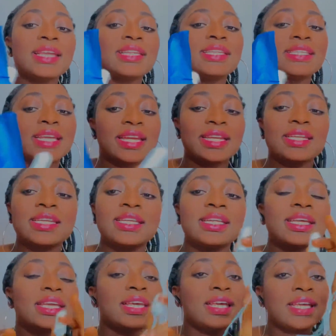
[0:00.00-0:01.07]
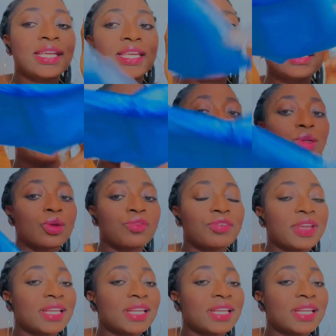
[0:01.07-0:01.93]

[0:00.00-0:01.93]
Then instead of